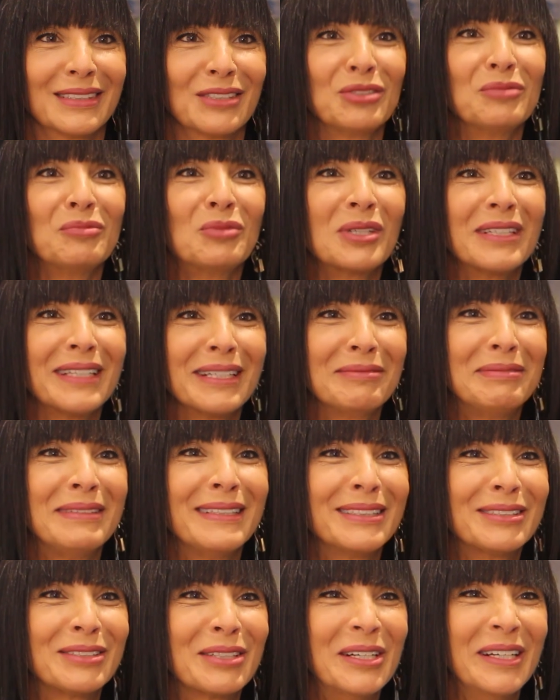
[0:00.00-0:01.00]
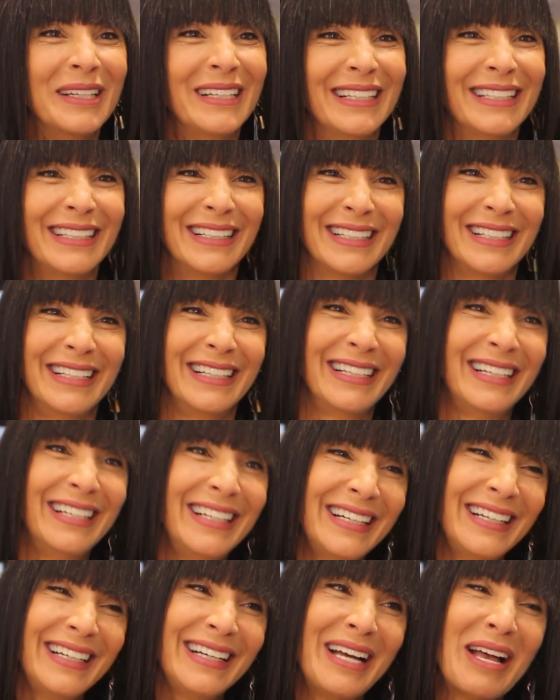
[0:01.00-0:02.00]
Good morning, Peter.
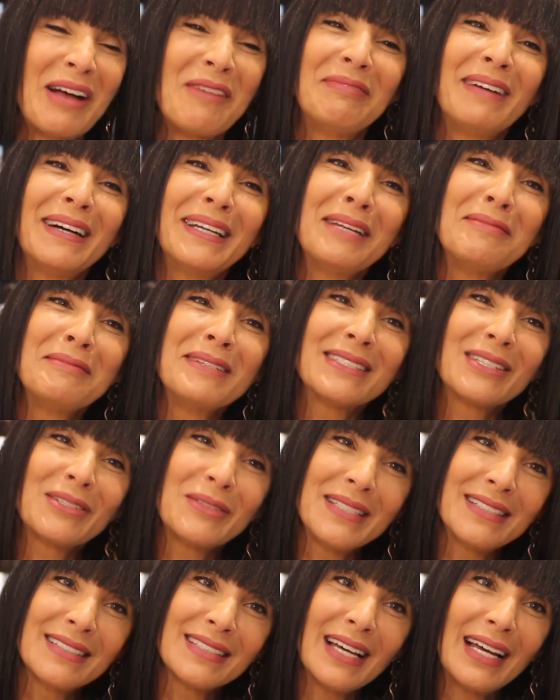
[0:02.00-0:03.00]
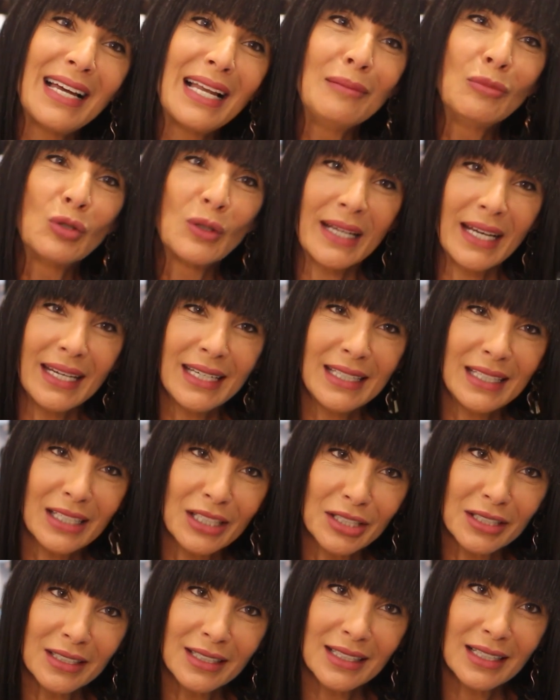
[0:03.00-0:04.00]
My name is Rita
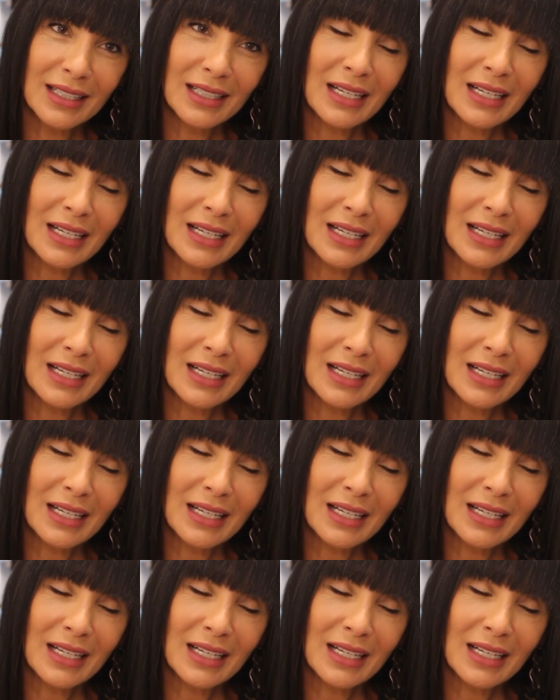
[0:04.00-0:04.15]
El-Mounayer,